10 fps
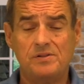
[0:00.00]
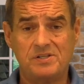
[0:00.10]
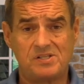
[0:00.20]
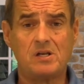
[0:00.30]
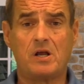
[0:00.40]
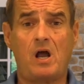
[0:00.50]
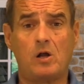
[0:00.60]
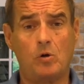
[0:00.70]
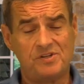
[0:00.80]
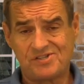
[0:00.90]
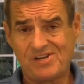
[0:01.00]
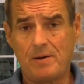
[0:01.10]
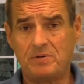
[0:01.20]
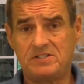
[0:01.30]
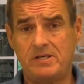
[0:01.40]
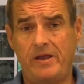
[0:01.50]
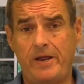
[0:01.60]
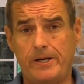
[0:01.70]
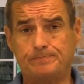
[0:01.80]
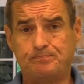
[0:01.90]
the synagogue on the Sabbath
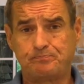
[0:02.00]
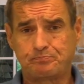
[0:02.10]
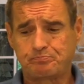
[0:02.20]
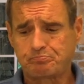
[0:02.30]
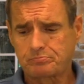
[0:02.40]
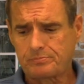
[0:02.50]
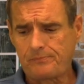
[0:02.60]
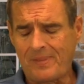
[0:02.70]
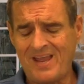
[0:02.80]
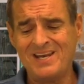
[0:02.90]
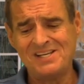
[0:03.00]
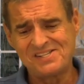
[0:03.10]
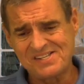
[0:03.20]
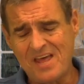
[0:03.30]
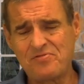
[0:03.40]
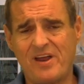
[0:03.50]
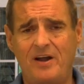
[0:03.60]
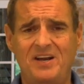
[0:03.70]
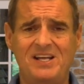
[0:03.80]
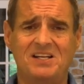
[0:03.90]
day and he sat
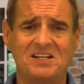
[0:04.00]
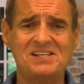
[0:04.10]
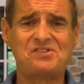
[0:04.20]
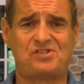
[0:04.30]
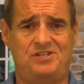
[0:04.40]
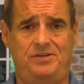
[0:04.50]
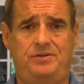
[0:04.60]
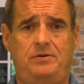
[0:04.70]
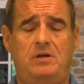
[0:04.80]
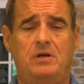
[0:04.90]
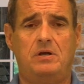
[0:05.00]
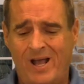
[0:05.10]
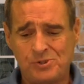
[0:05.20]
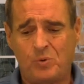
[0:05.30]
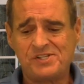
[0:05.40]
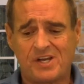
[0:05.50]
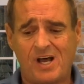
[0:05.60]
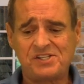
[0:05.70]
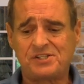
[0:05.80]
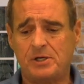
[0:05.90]
there and he listened. As was
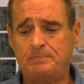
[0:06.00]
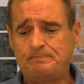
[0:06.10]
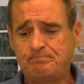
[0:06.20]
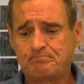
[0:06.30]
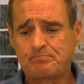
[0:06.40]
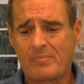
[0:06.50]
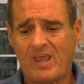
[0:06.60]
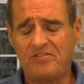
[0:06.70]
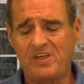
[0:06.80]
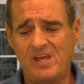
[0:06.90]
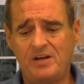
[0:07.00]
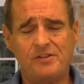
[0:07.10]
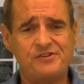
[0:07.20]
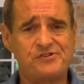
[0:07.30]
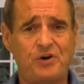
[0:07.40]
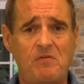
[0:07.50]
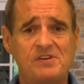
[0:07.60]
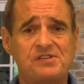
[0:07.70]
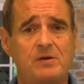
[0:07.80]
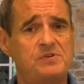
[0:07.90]
custom, at the end of the
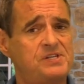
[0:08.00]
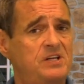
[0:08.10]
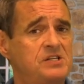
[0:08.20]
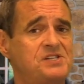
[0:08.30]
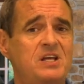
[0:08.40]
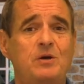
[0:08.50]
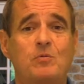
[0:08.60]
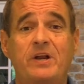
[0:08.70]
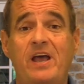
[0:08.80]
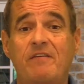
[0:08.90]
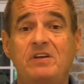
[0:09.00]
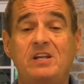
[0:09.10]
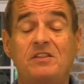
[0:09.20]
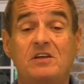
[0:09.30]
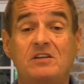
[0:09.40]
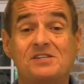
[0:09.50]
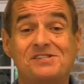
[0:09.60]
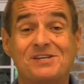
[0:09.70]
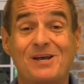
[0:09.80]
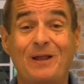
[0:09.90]
service, they would say, Does anyone have anything to
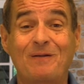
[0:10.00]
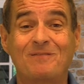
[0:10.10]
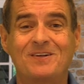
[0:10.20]
say?